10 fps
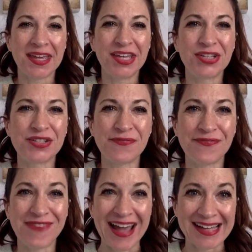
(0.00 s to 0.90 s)
Here's
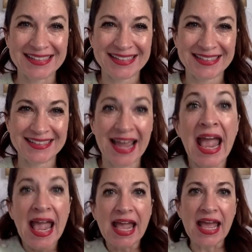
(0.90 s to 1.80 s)
fast.
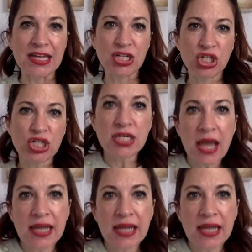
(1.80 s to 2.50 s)
Engine,